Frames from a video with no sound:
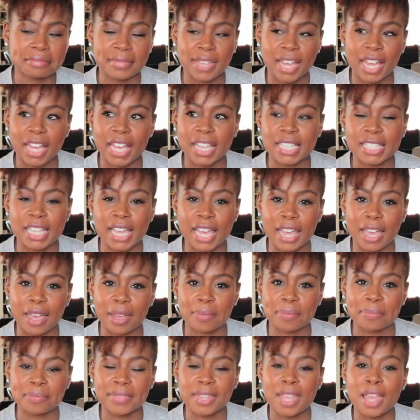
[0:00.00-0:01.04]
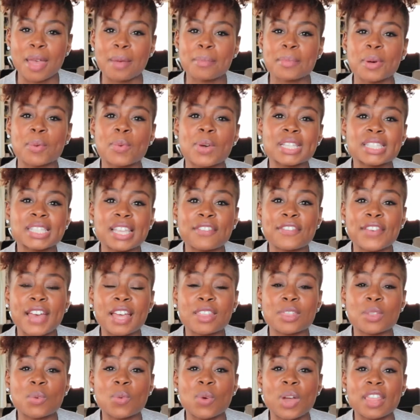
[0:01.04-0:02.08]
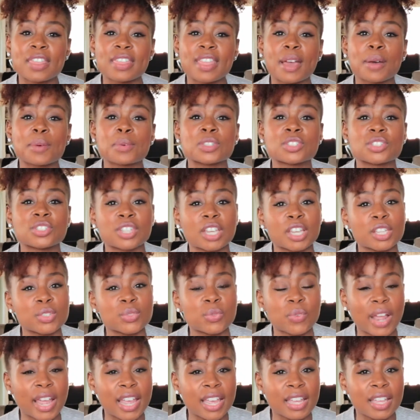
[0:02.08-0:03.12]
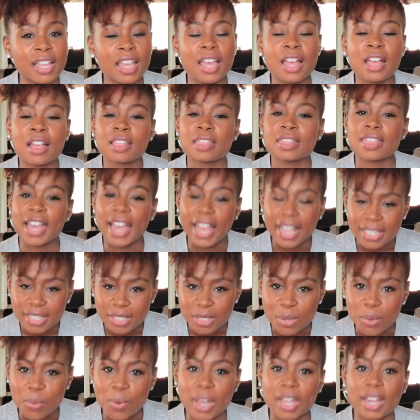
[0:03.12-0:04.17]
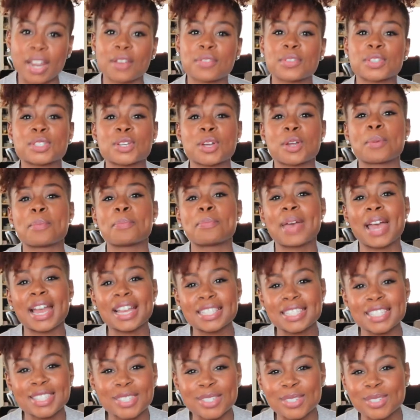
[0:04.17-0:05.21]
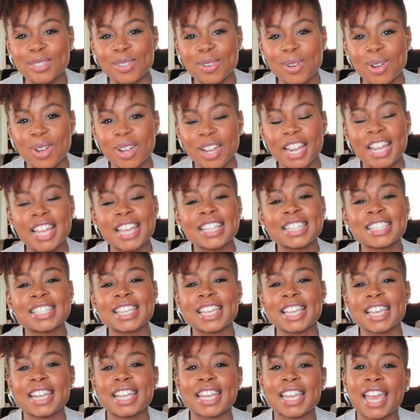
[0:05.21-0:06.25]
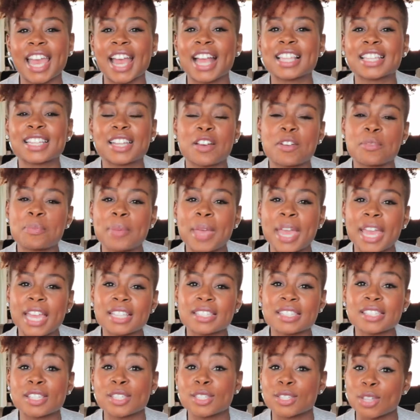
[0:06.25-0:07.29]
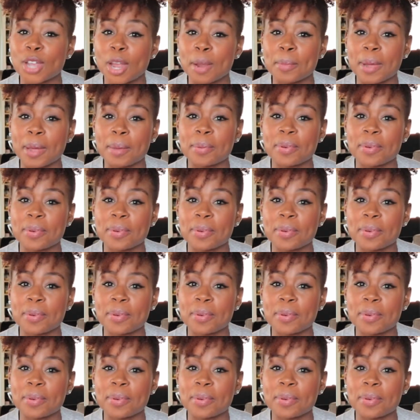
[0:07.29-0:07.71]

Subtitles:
I guess I am. But once I found the one that was just right, that's the one I returned back to the store to get a gallon of paint to start my